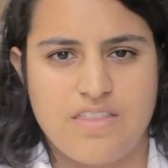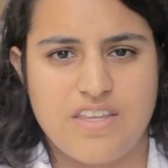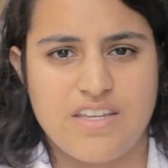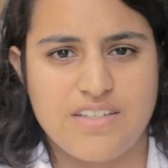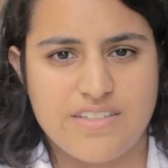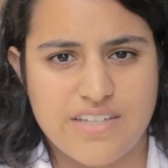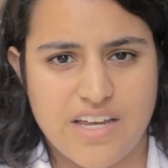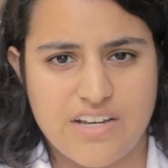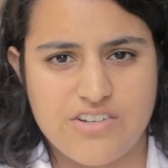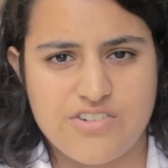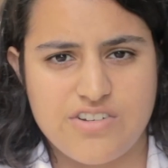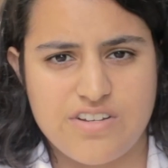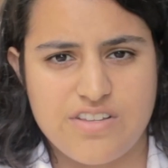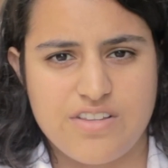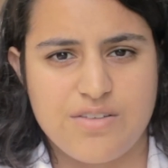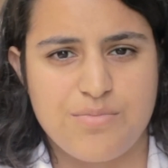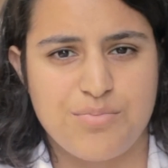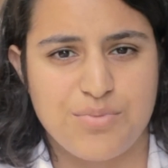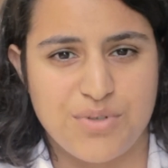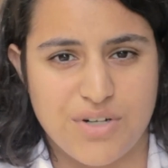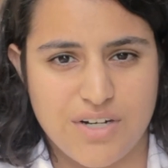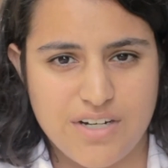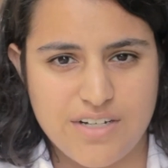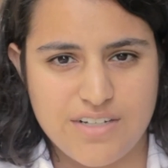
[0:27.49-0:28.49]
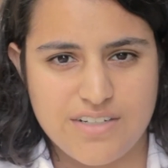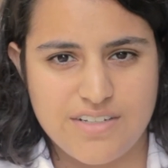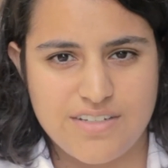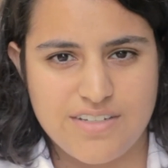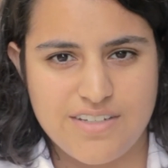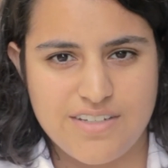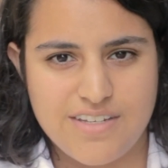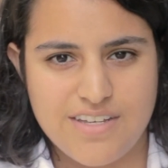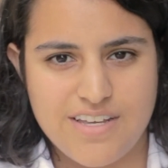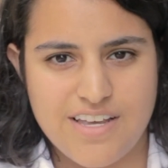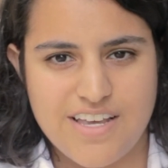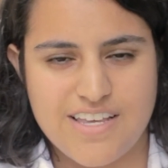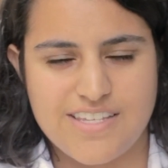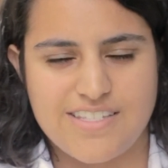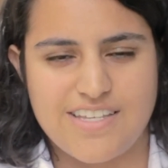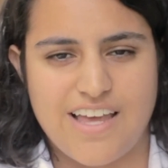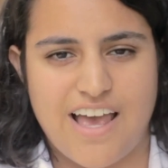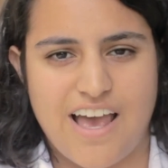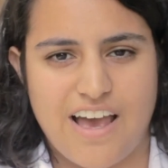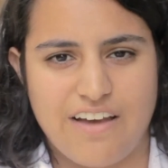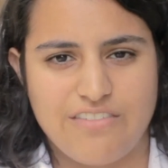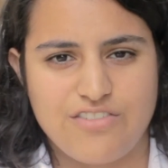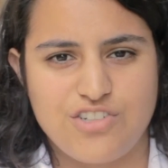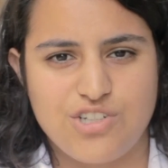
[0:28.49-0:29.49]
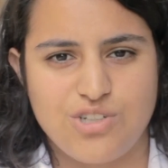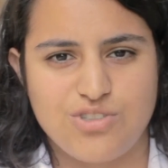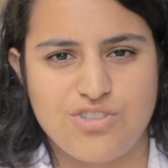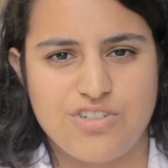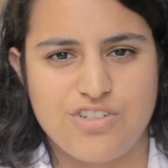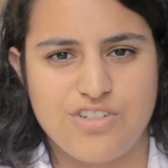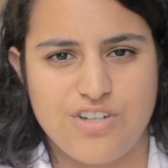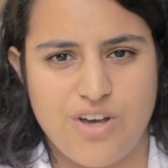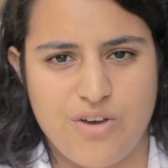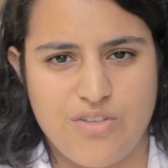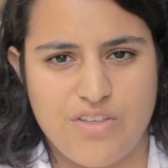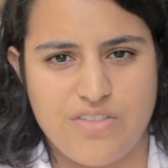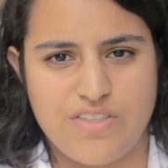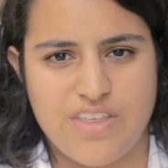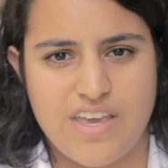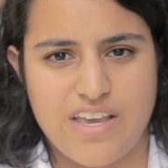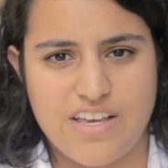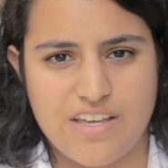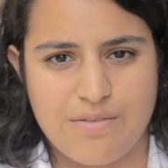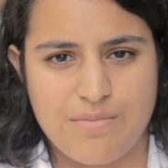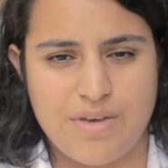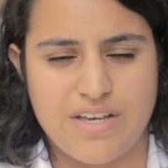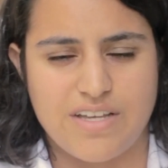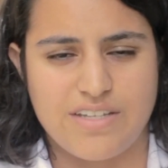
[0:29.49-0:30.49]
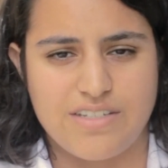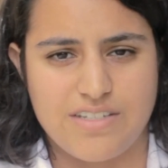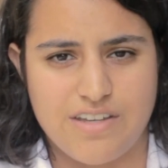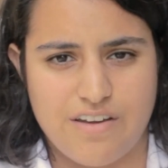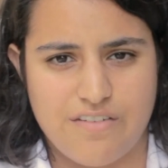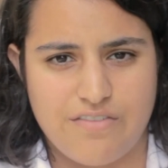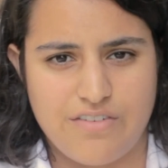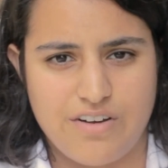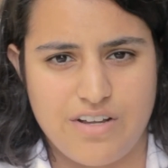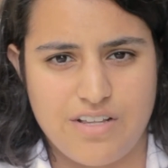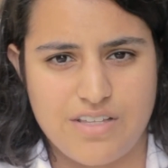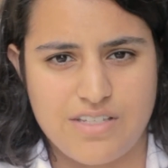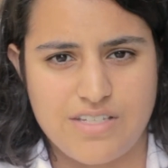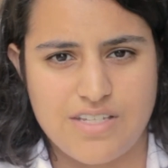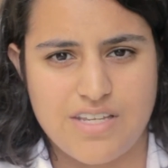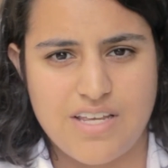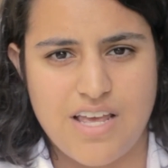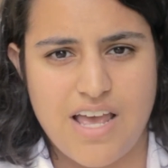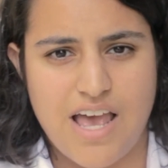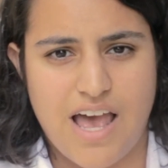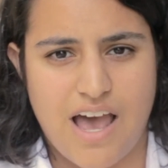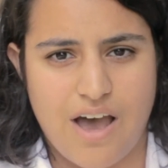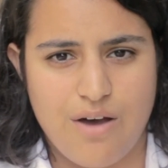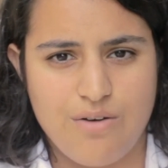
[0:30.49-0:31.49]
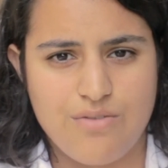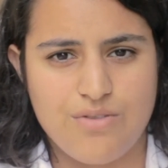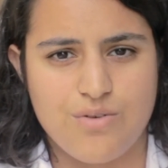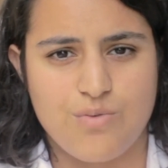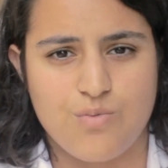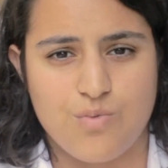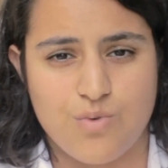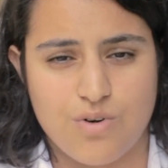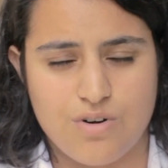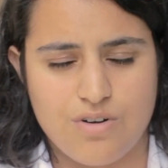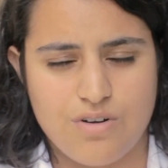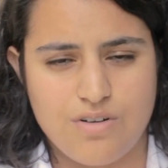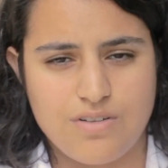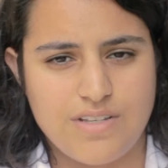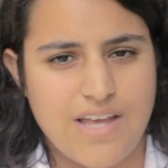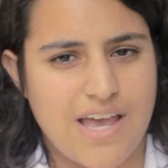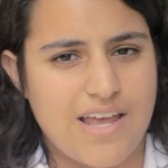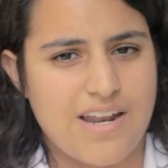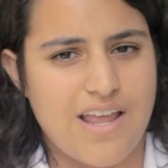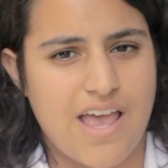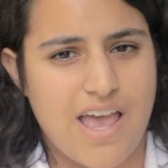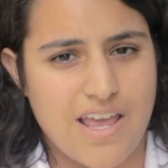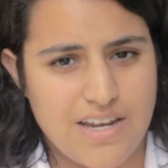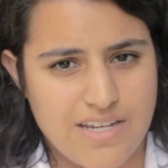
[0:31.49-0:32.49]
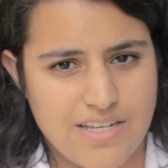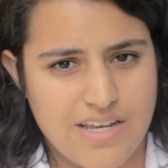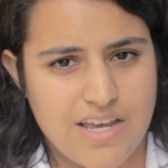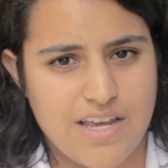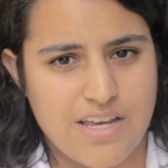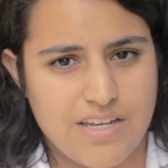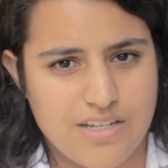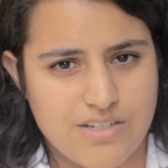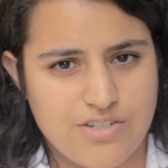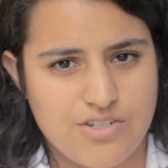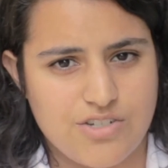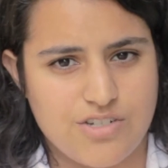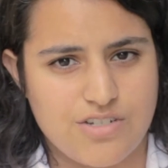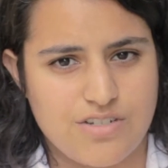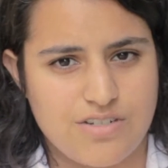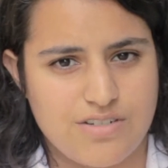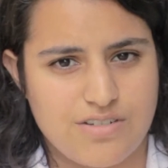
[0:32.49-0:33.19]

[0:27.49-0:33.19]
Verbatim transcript: The intention of the book is to have children know that they can make a difference out in the world at any age.